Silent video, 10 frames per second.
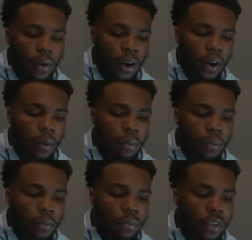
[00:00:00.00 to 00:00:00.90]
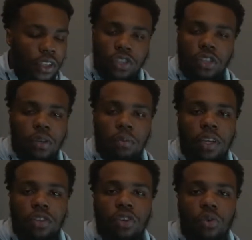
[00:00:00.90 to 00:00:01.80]
um, there shouldn't
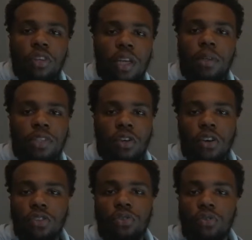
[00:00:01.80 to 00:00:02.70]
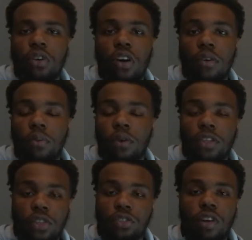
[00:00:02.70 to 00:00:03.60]
be no limits on you on
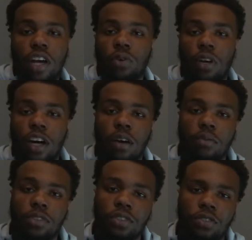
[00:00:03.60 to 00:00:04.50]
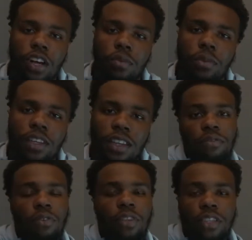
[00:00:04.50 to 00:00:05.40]
what you're trying to accomplish. You know what I mean?
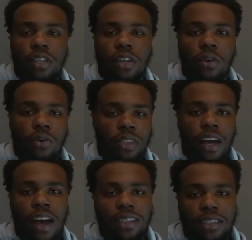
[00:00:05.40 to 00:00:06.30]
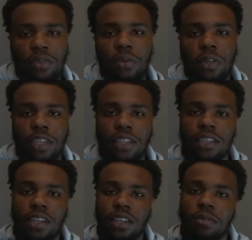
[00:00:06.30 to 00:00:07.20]
Full list of goals that I still want to
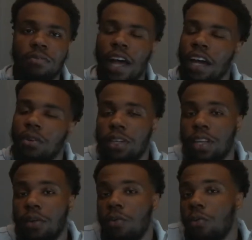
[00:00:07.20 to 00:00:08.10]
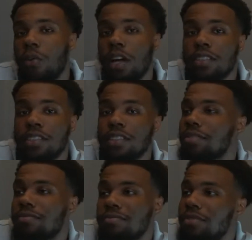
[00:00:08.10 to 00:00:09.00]
get done. I don't care what
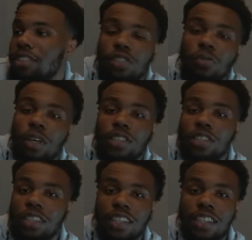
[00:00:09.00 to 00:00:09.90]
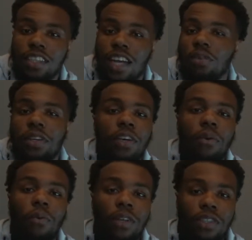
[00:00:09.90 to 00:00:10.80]
situation it is. I don't
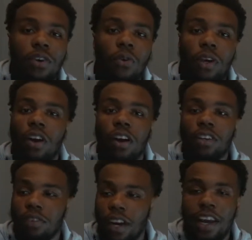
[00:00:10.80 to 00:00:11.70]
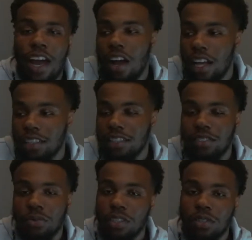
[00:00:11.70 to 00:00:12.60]
care what's going on right now as
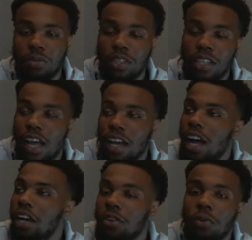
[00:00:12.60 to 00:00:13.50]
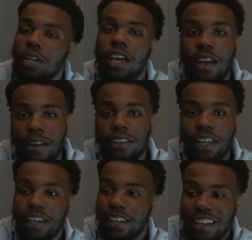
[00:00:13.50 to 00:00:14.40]
in 2020. I, I don't care.
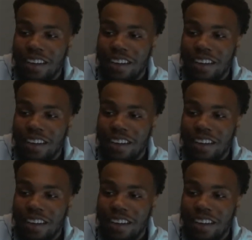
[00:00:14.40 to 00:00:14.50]
Like,